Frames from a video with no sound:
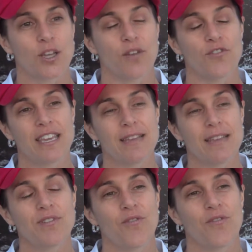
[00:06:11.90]
So if you
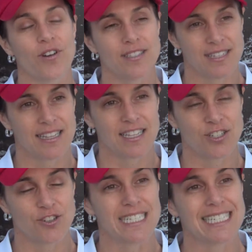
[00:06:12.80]
keep the forest,
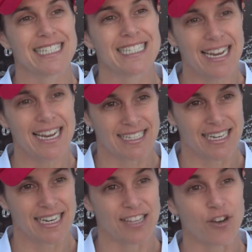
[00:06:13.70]
the trees
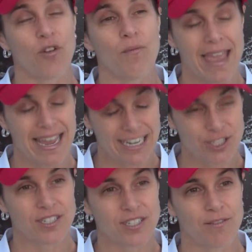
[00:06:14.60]
standing and they're
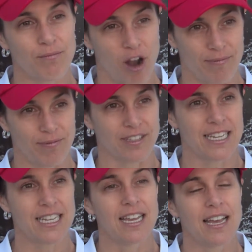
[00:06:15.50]
managed
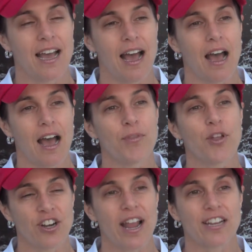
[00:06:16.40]
properly,
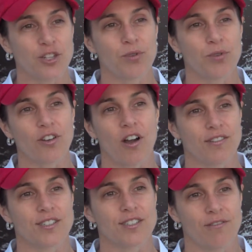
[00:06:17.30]
there are international
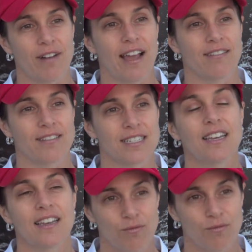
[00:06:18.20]
protocols around
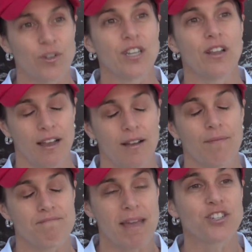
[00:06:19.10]

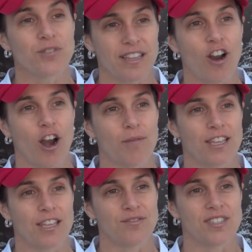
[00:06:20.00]
measuring the
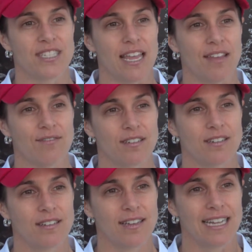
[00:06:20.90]
carbon that you've saved
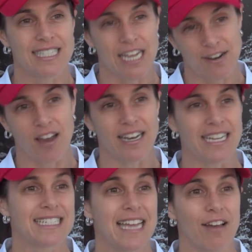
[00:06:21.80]
instead of
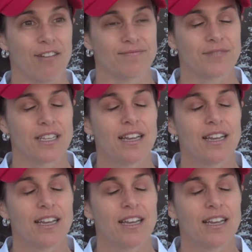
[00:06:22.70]
cutting it down.